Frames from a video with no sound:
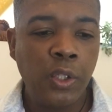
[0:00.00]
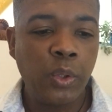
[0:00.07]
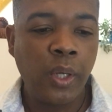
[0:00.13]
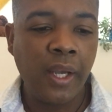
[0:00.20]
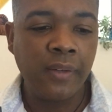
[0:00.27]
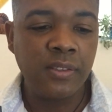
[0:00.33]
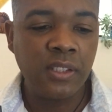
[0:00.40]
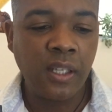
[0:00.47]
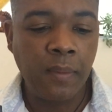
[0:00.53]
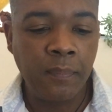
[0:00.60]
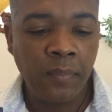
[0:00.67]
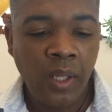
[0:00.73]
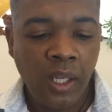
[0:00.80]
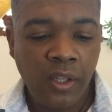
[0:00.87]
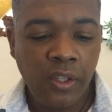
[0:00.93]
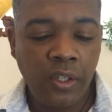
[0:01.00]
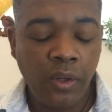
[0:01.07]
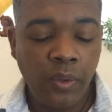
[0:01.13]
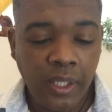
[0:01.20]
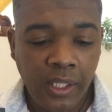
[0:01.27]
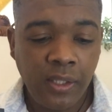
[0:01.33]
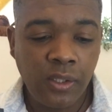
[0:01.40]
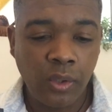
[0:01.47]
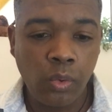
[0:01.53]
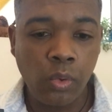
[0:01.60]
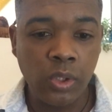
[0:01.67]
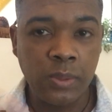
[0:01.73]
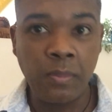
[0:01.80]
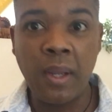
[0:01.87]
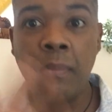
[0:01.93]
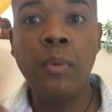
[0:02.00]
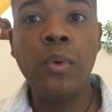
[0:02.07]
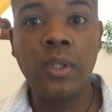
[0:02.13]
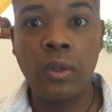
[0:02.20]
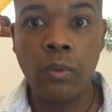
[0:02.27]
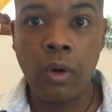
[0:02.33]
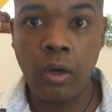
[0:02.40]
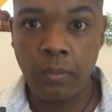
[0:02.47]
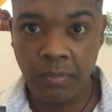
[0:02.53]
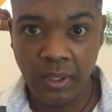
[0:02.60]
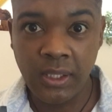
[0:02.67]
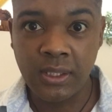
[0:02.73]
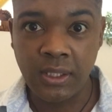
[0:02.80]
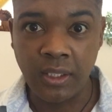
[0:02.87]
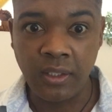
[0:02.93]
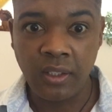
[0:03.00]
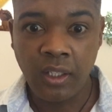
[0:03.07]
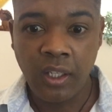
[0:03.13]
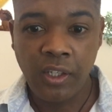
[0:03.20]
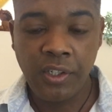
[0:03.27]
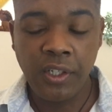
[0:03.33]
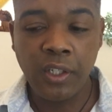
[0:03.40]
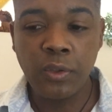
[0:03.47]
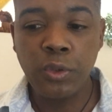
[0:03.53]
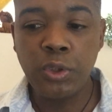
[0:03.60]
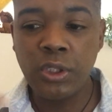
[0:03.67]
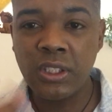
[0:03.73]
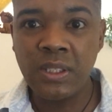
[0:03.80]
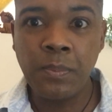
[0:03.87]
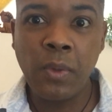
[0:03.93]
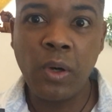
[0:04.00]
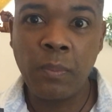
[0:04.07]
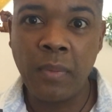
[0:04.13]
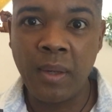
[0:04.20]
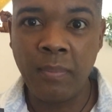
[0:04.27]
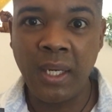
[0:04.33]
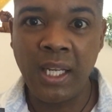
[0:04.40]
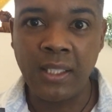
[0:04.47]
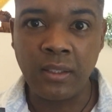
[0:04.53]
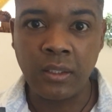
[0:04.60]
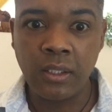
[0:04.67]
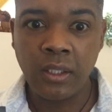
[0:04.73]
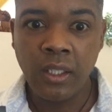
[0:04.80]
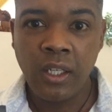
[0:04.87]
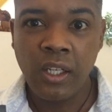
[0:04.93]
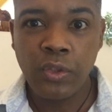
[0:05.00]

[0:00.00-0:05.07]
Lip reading: to have some, you know, intercourse, maybe with the wrong person, you know, to just smoke my blunt,